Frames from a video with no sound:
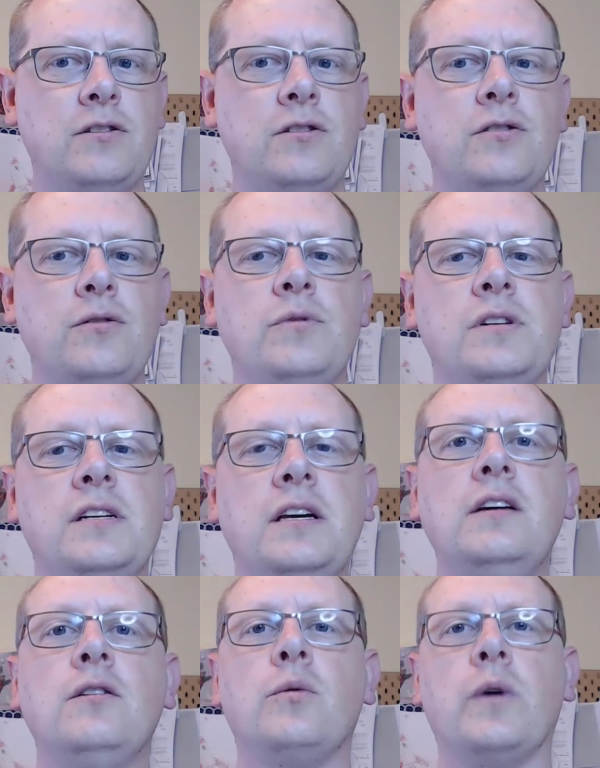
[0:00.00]
to
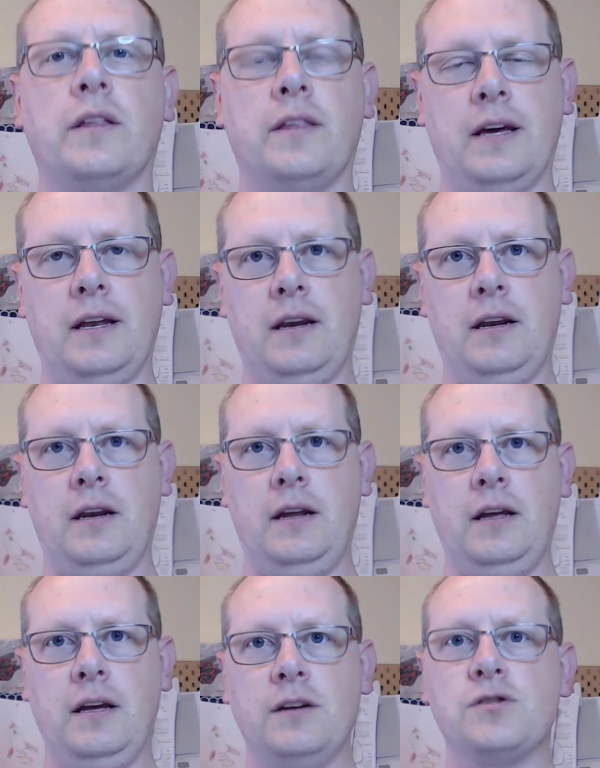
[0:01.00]
deal with it
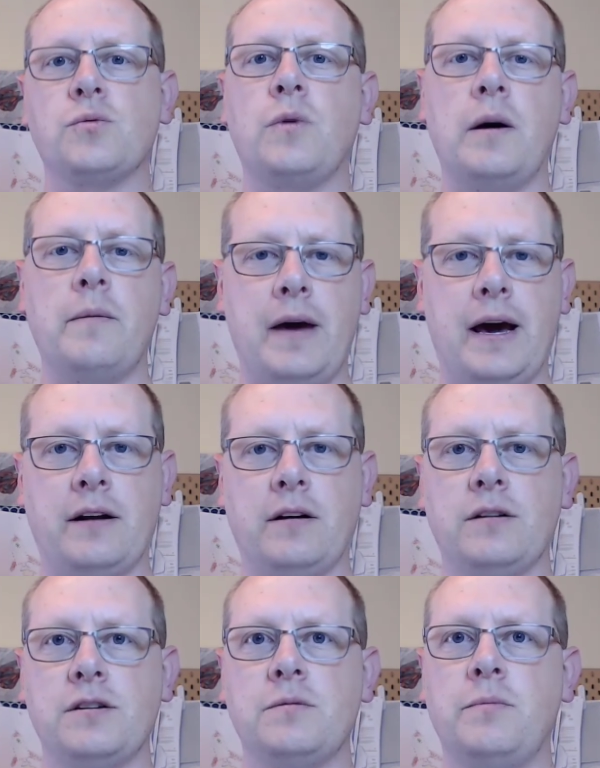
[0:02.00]
is what matters,